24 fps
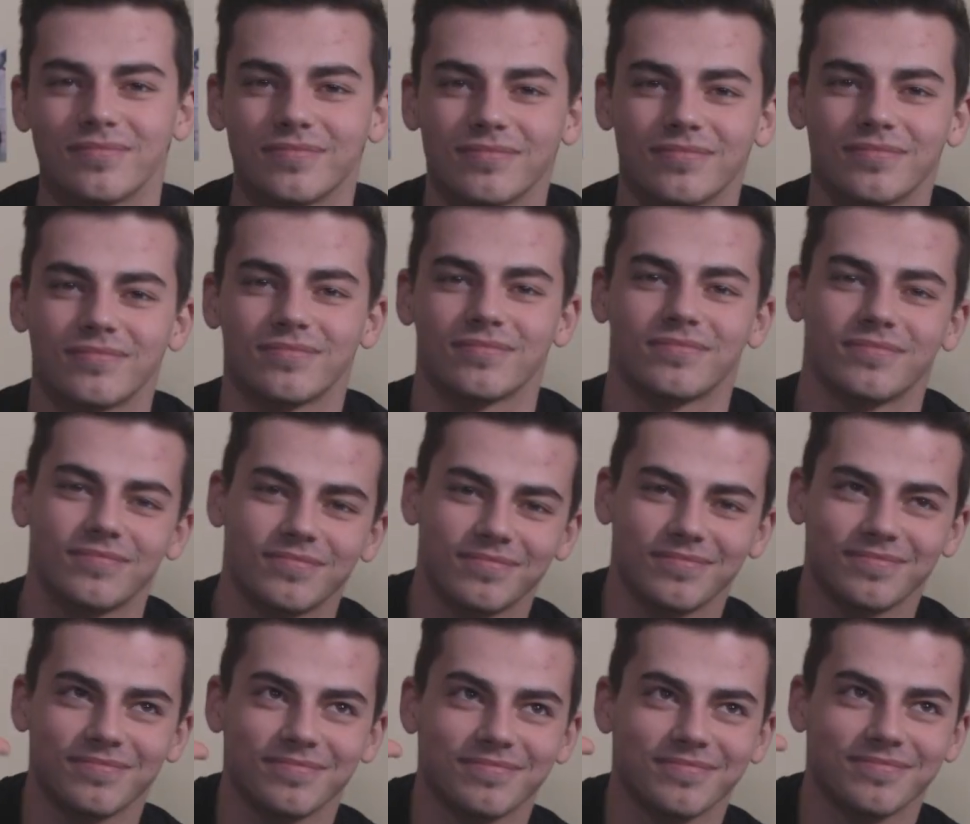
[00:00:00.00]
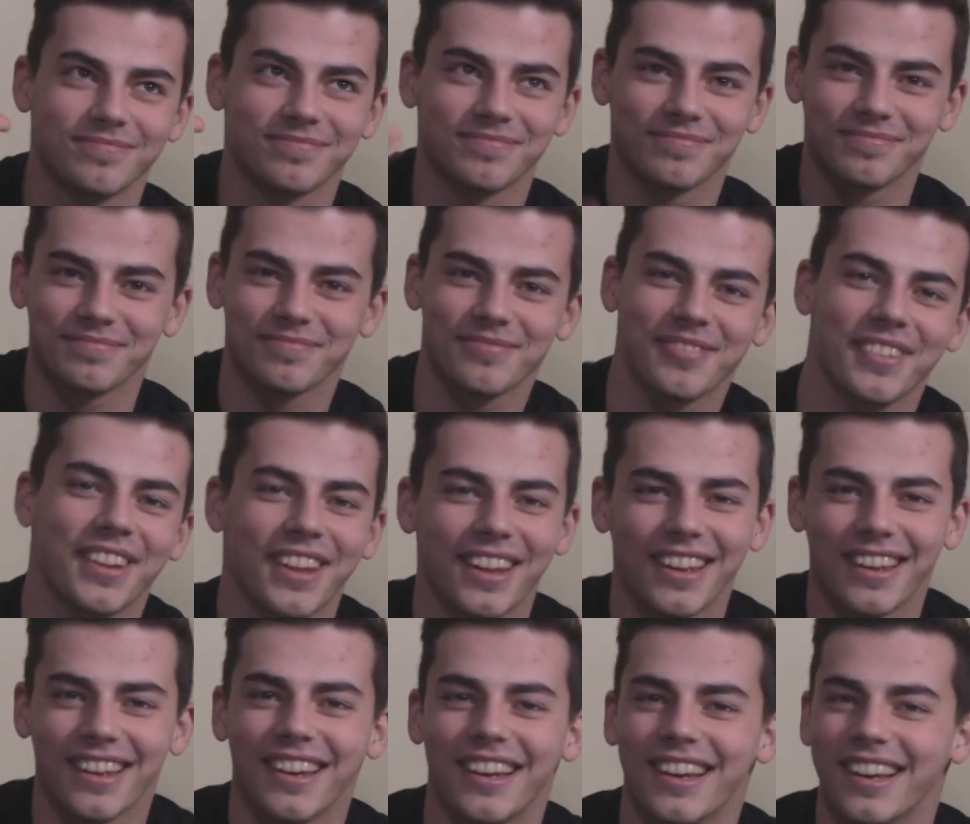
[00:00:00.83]
Podcast today.
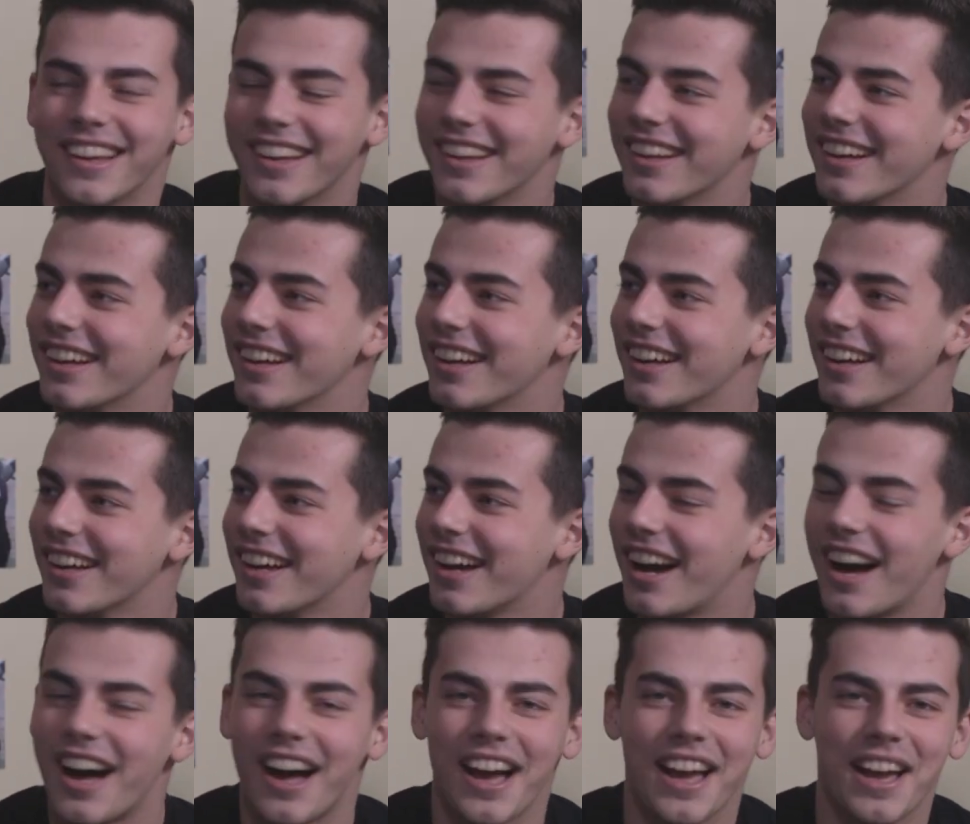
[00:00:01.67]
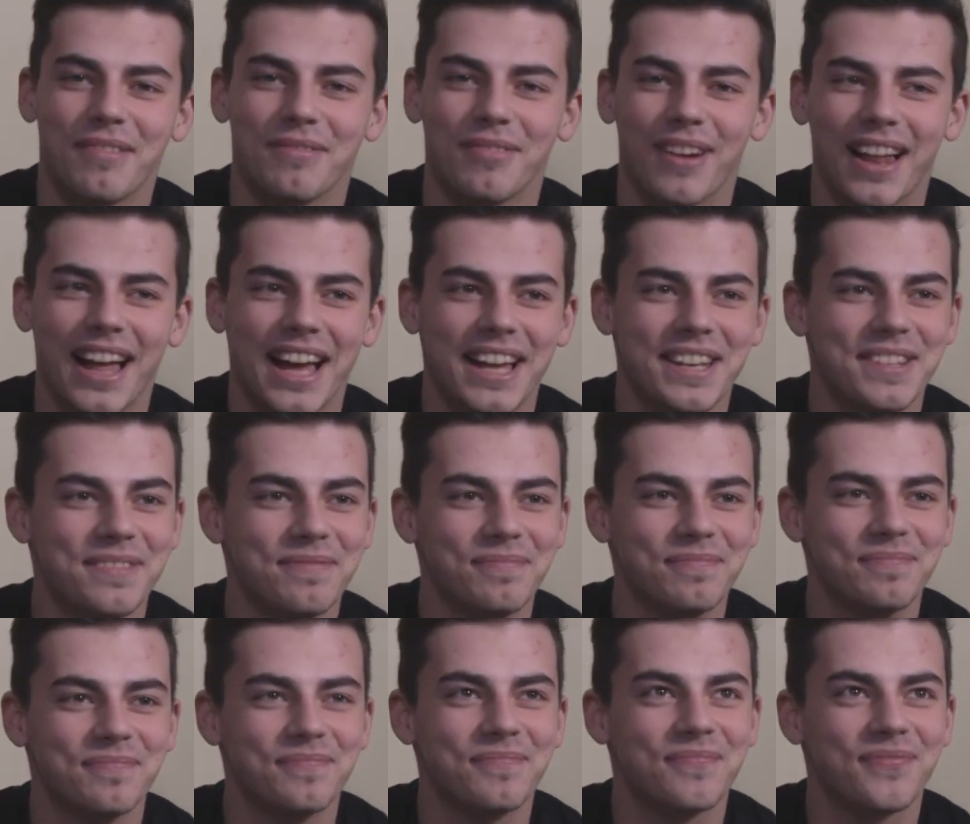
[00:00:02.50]
Introduce yourself, boy. Hi, I'm Vlad.
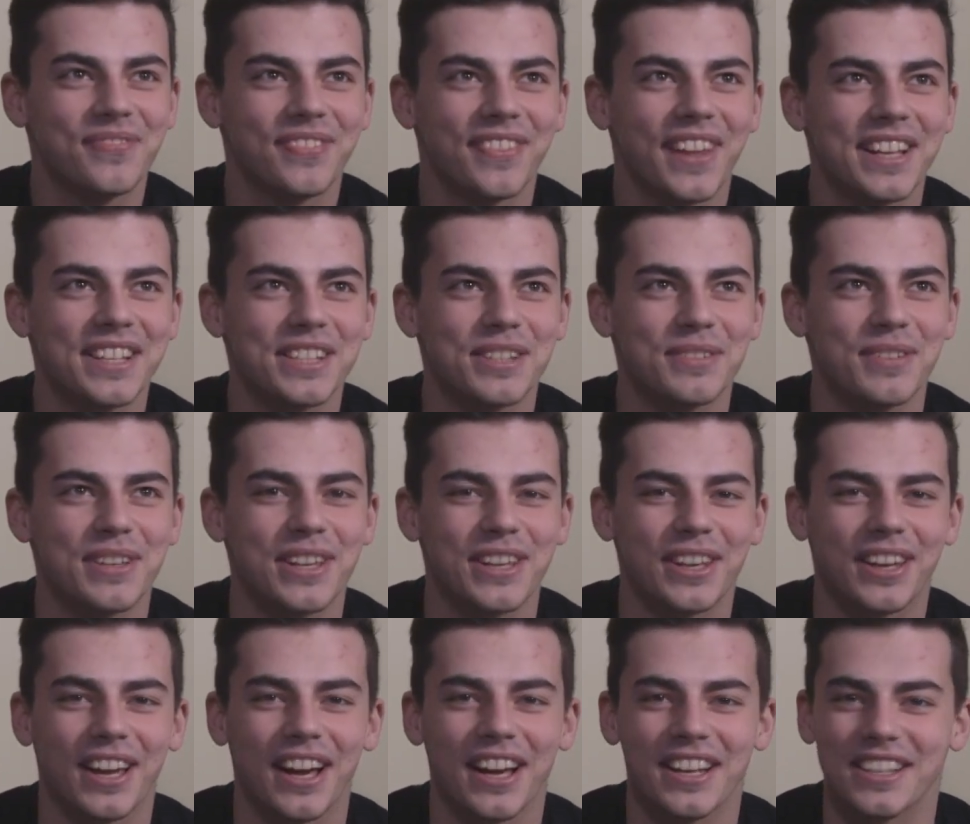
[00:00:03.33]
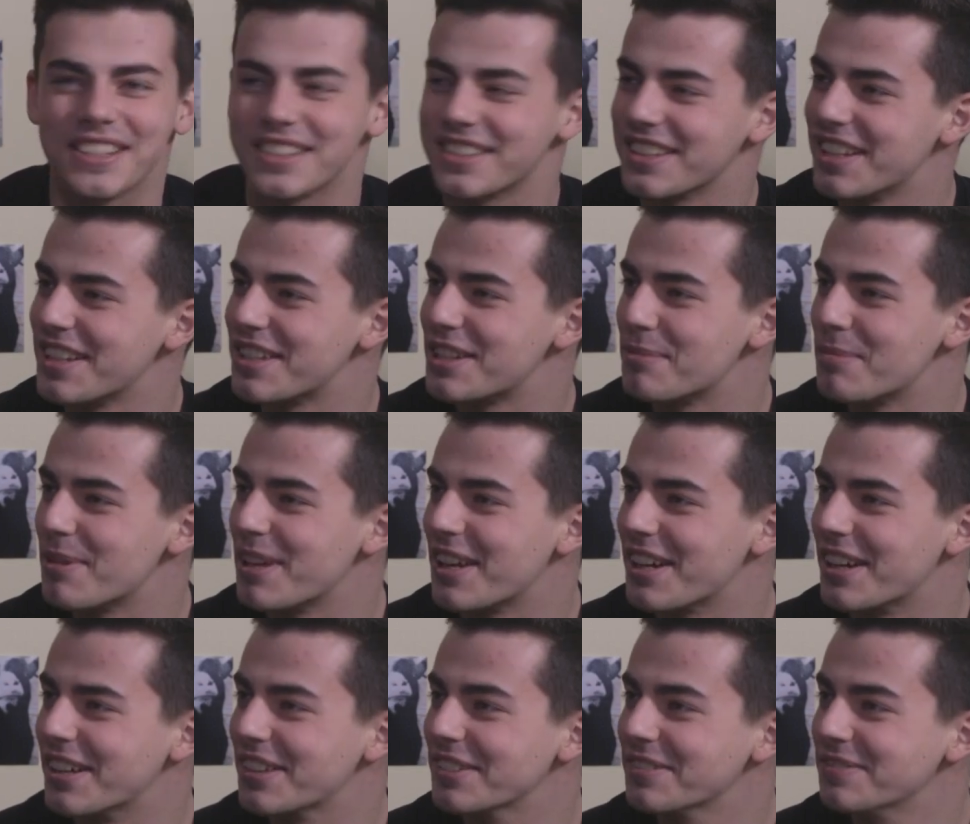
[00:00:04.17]
Nice to meet you guys. Nice to be
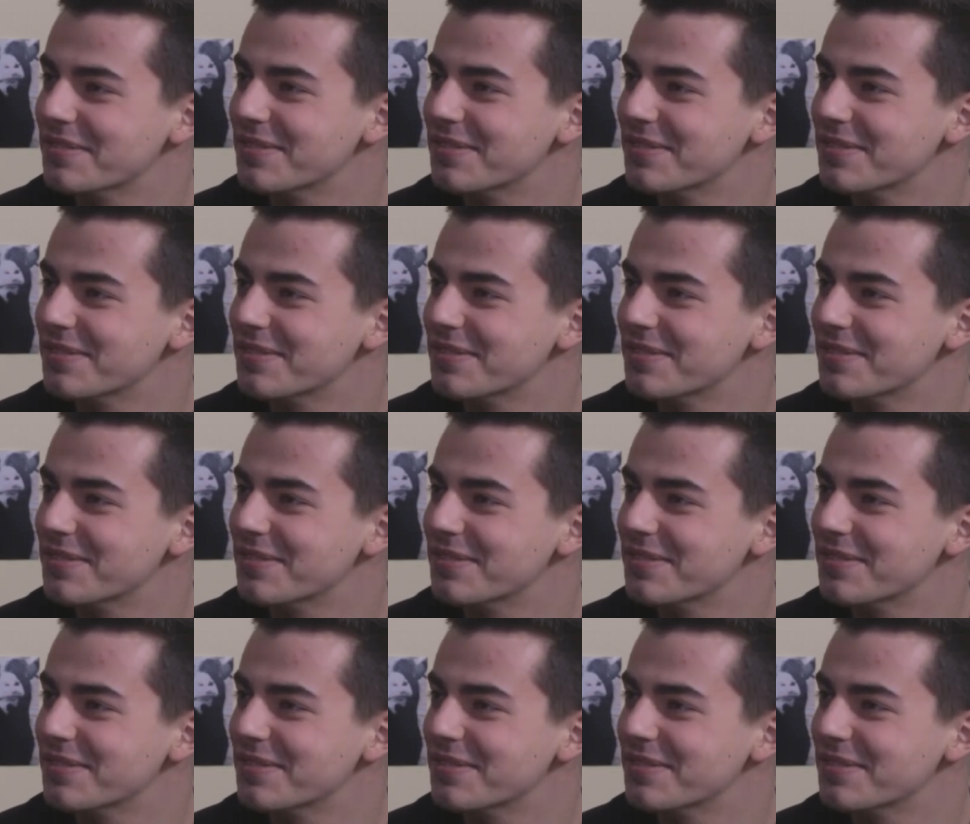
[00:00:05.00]
here.